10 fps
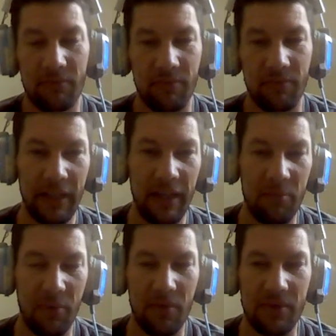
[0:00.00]
really
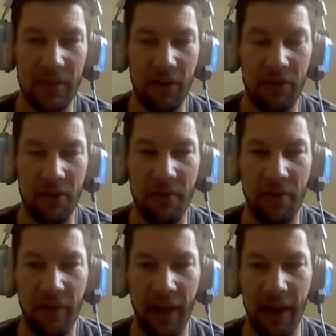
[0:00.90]
keep a horse. I don't know
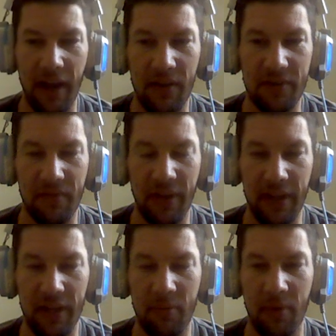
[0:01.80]
if I had a house if I
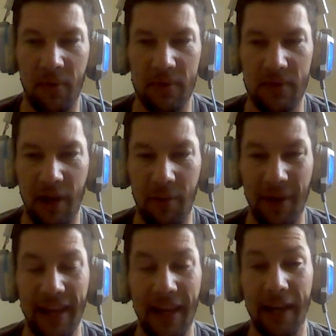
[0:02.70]
could keep a horse. I
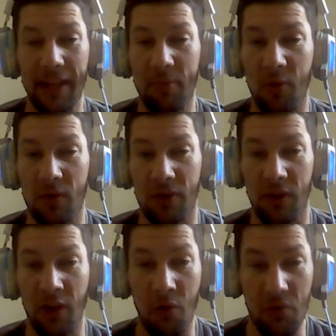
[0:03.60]
mean, I can't keep a horse
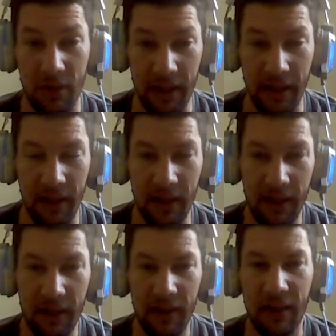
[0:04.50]
locally.
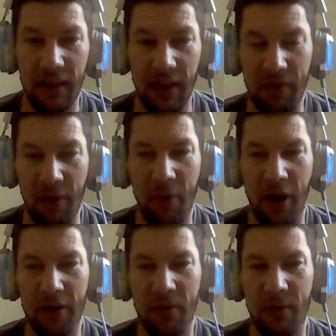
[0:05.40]
If I
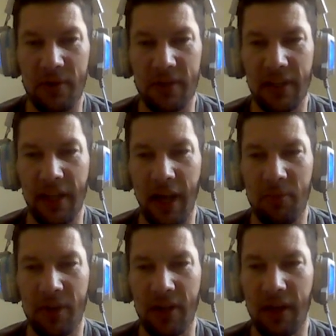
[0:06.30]
bought a horse and
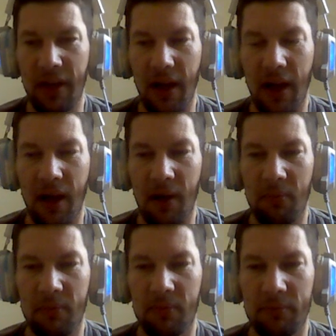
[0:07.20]
kept it
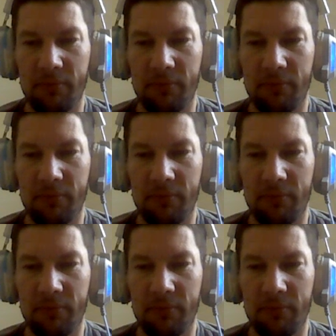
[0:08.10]
in